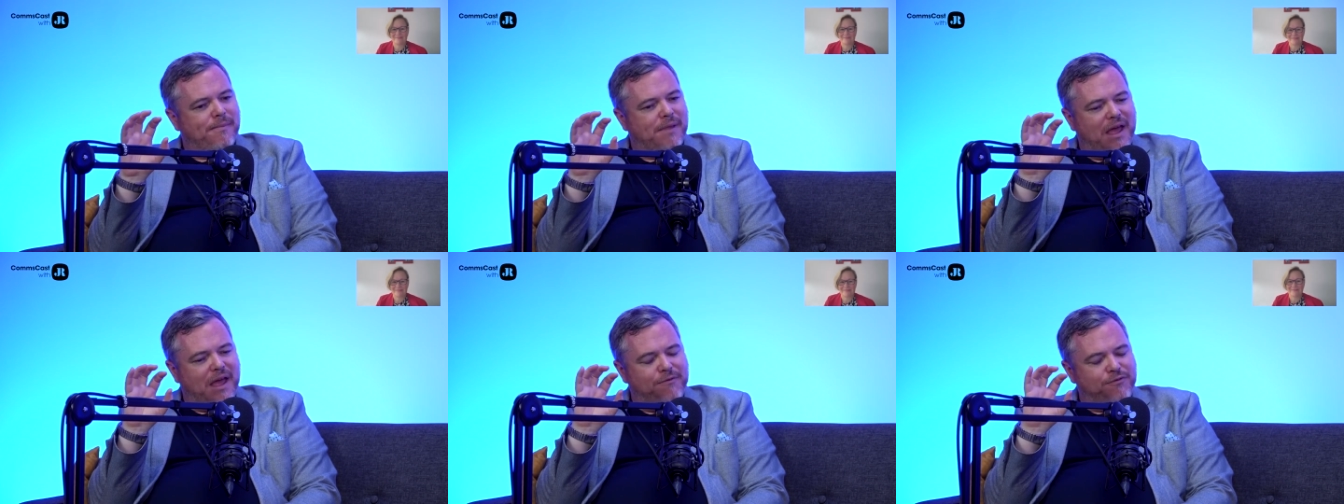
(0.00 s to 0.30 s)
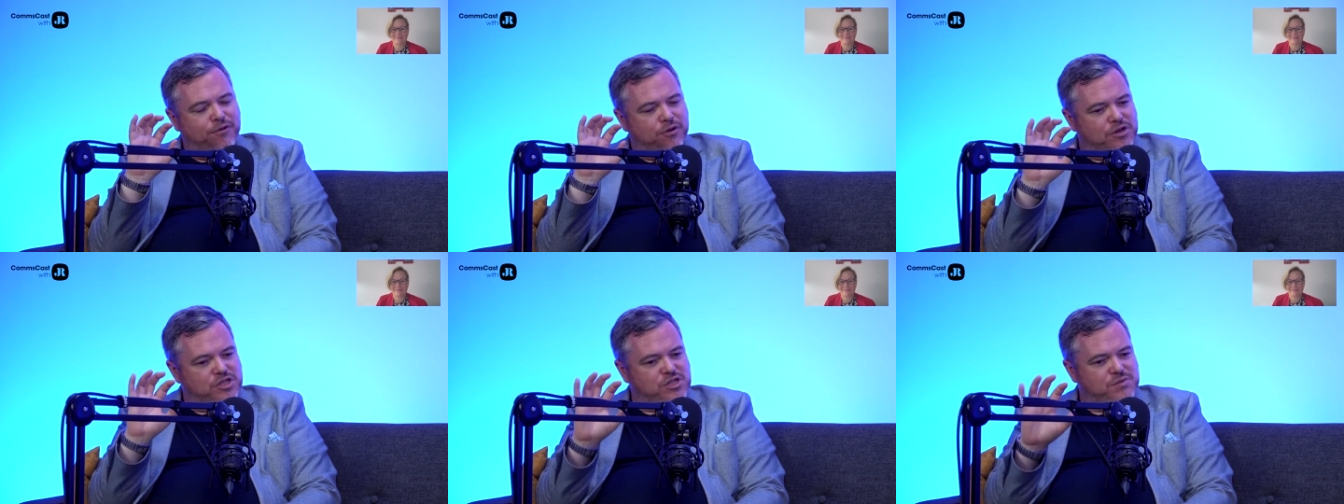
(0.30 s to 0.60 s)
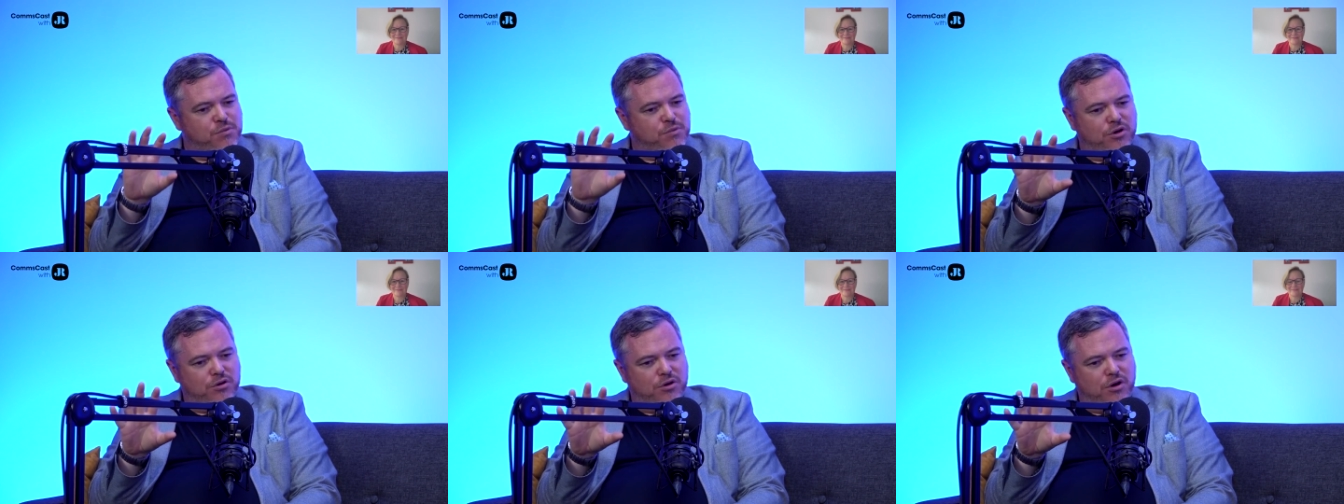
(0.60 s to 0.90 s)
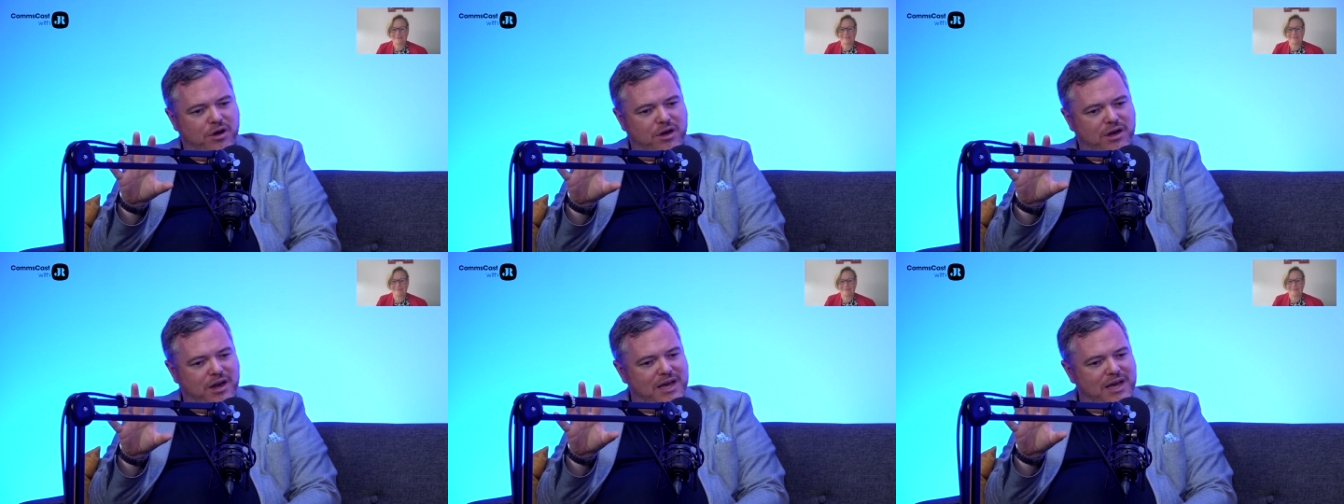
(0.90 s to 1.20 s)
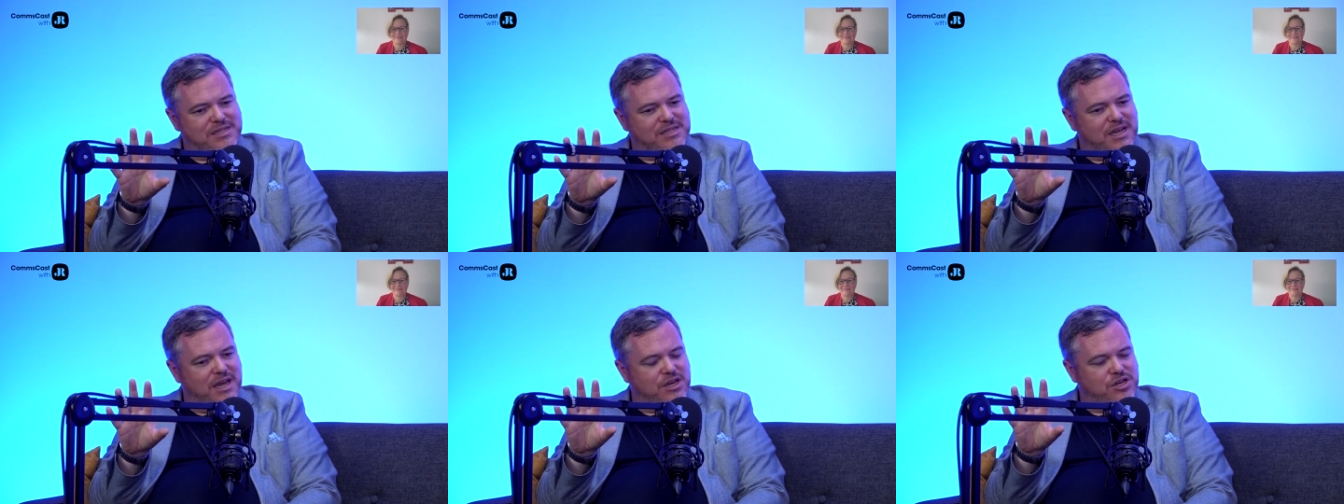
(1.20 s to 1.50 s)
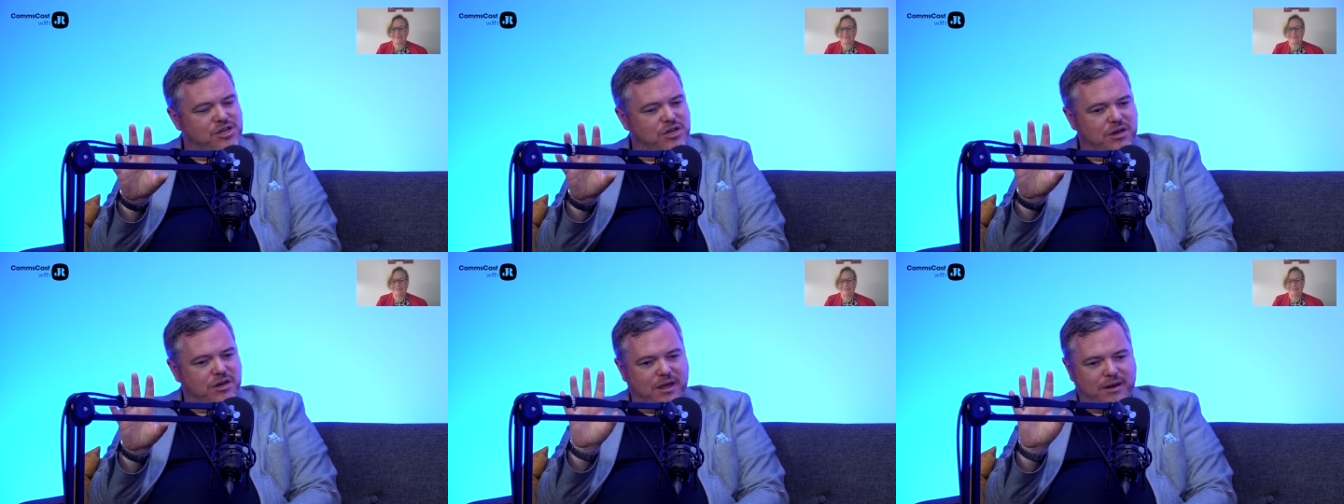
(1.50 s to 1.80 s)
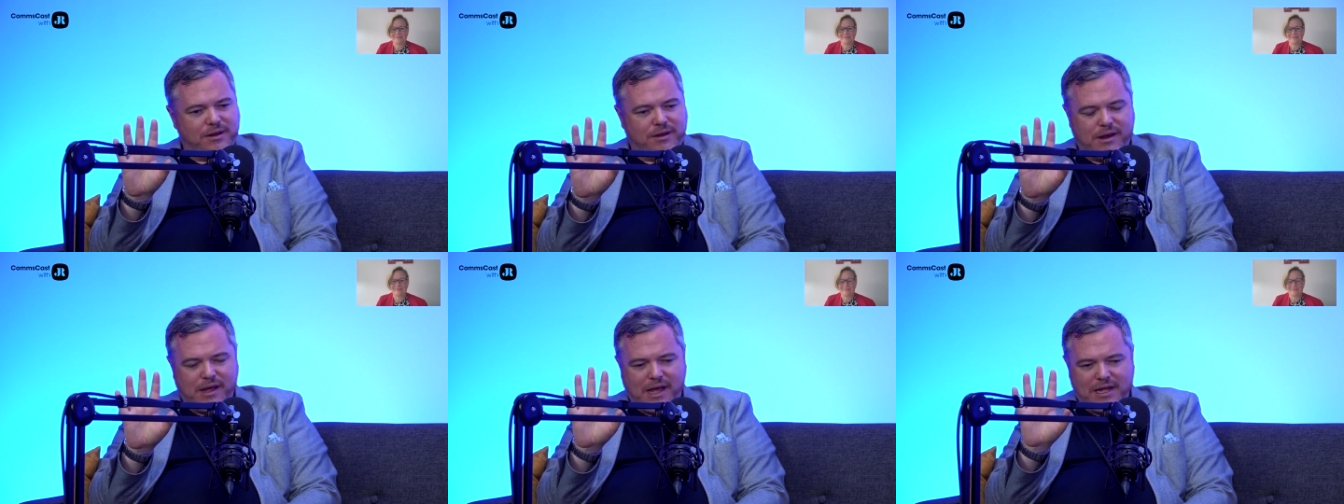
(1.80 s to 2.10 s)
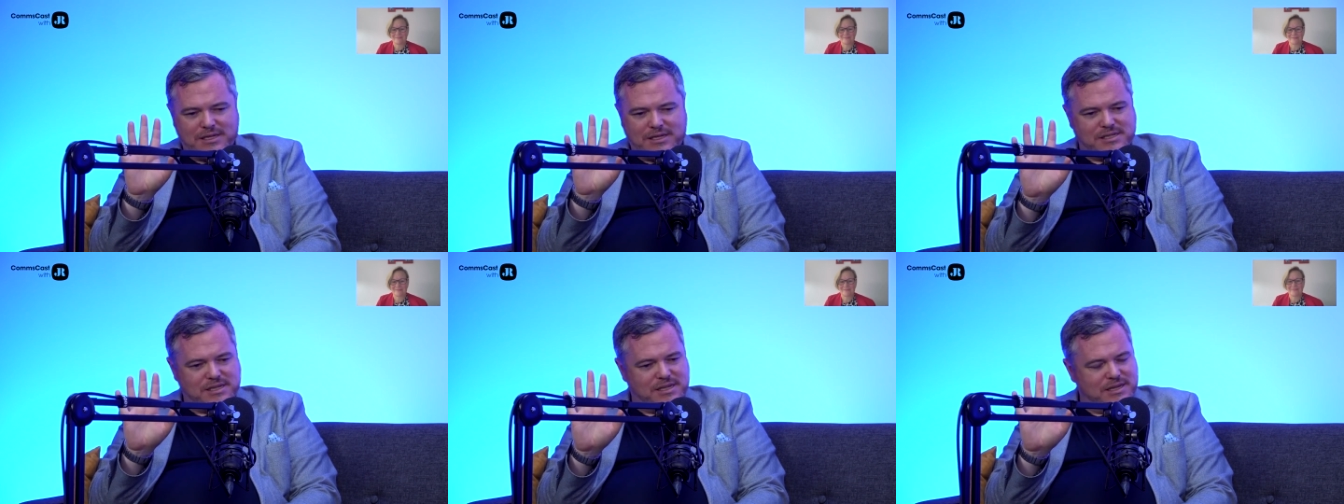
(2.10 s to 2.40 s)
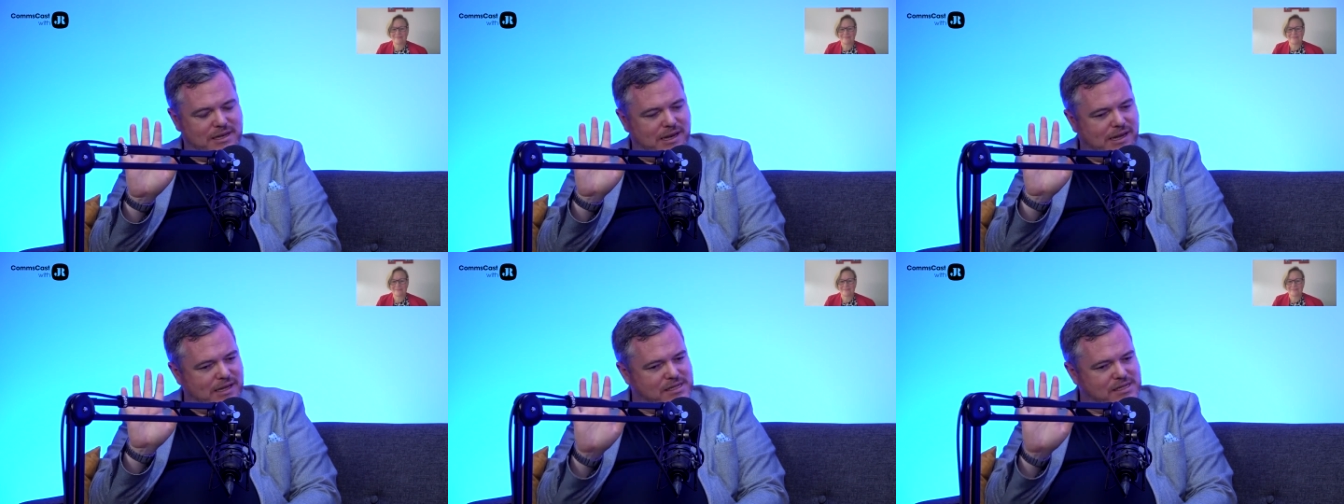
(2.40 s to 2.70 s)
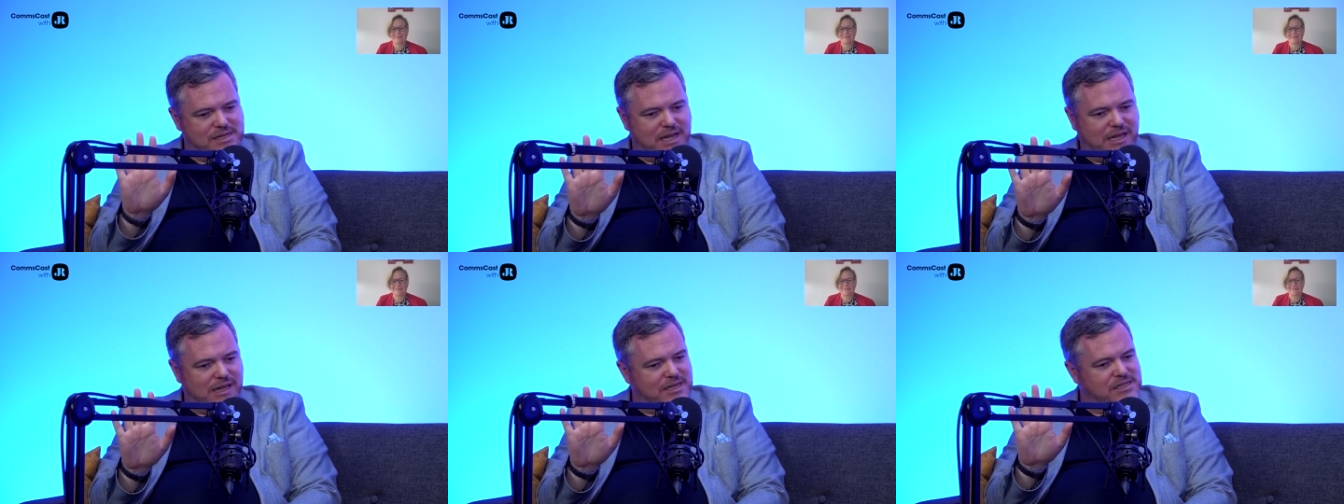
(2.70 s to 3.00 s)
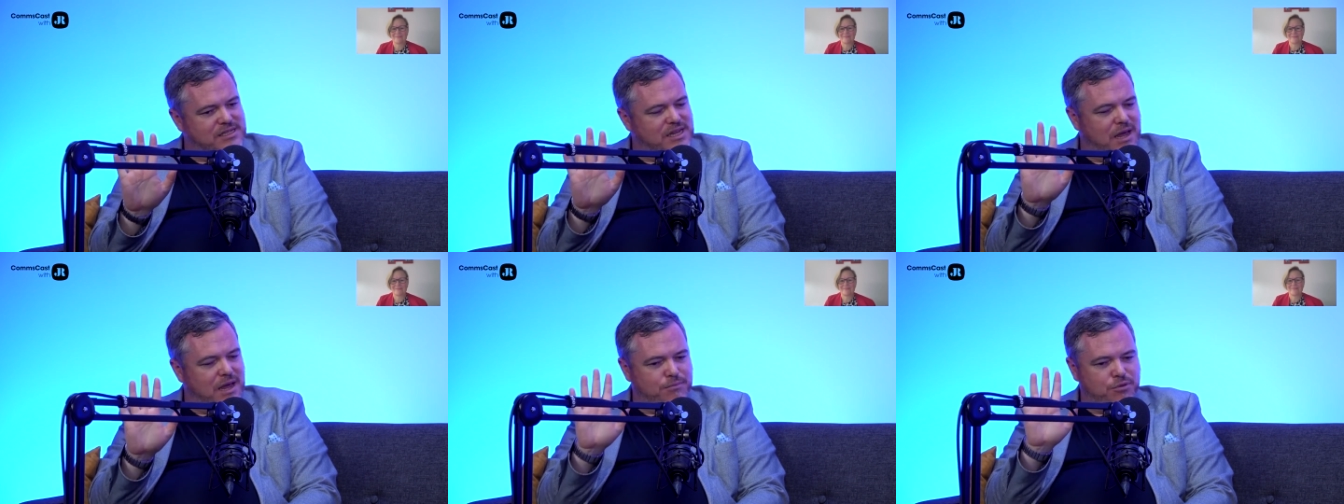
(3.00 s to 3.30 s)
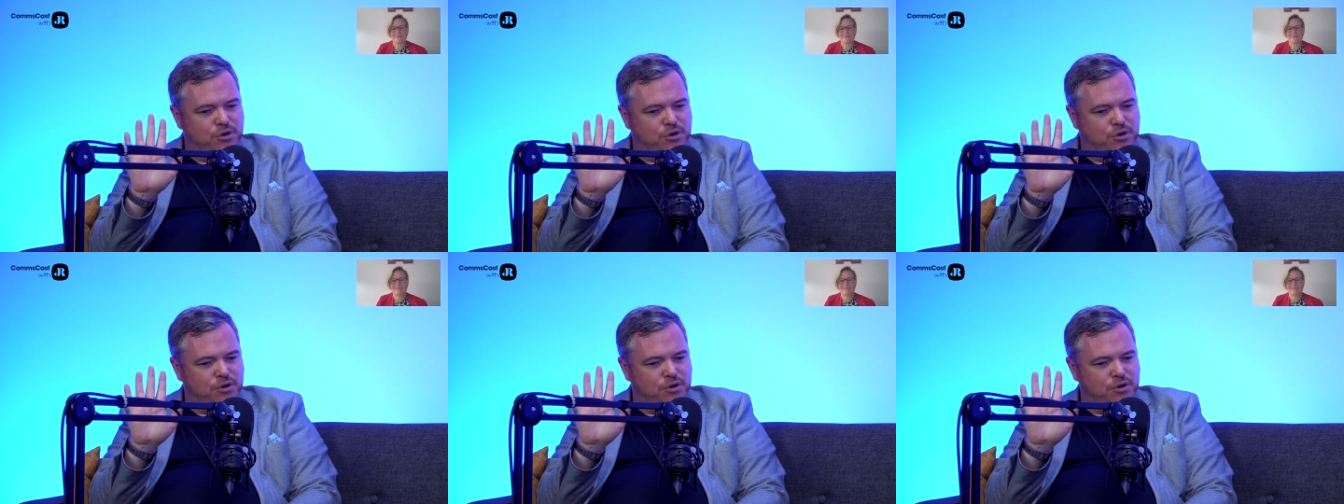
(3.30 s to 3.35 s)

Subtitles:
If you're a smaller organization, it's still the same.